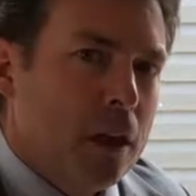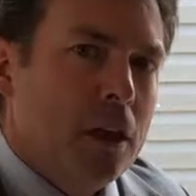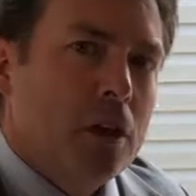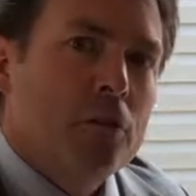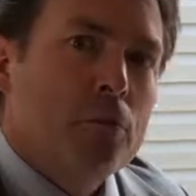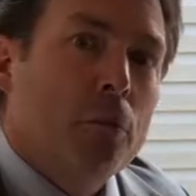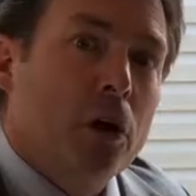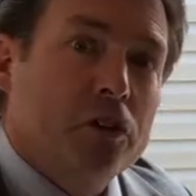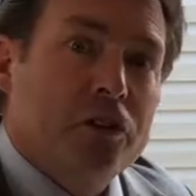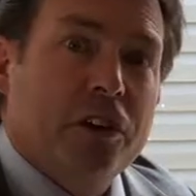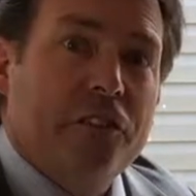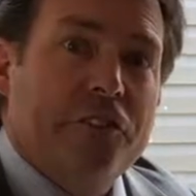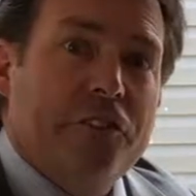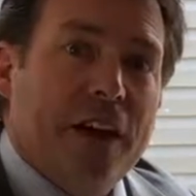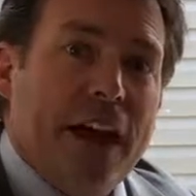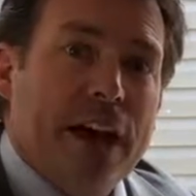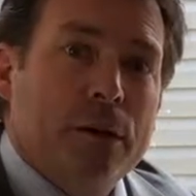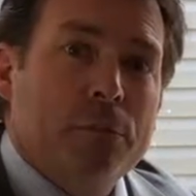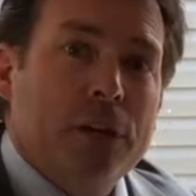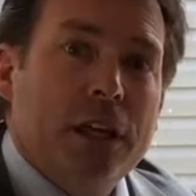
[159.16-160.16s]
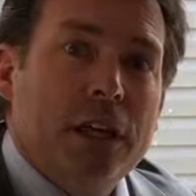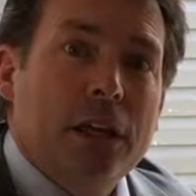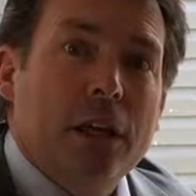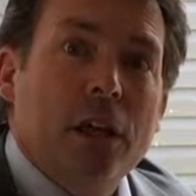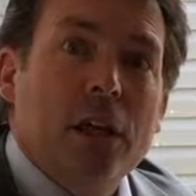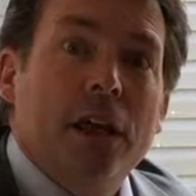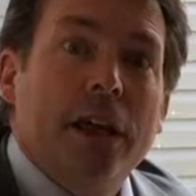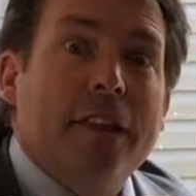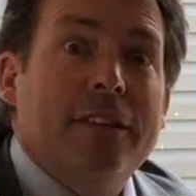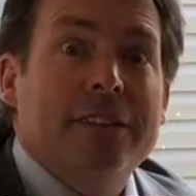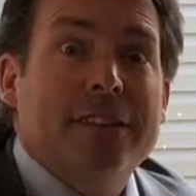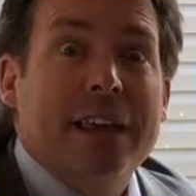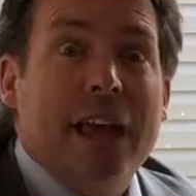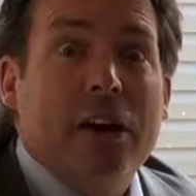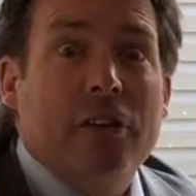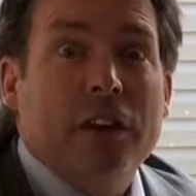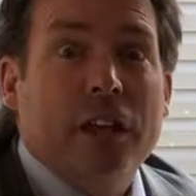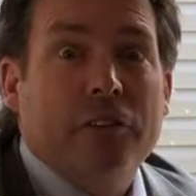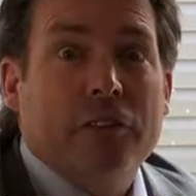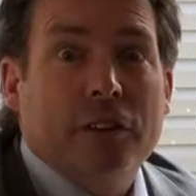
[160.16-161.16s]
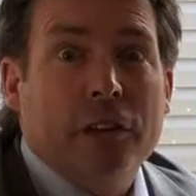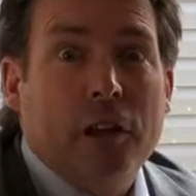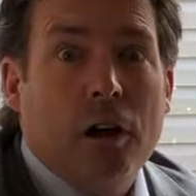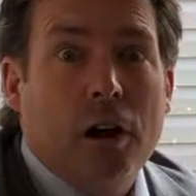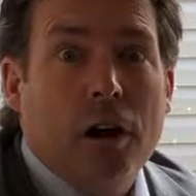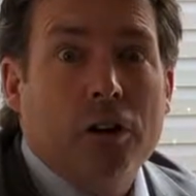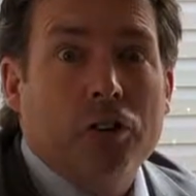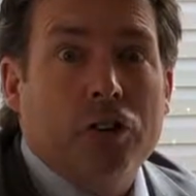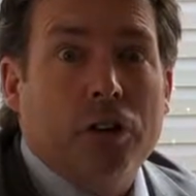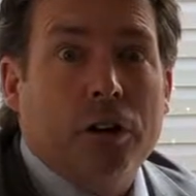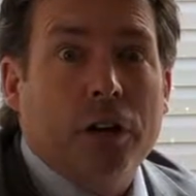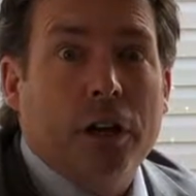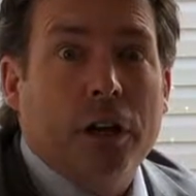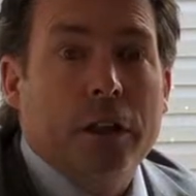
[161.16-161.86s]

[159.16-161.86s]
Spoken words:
Multifamily, it's down even larger.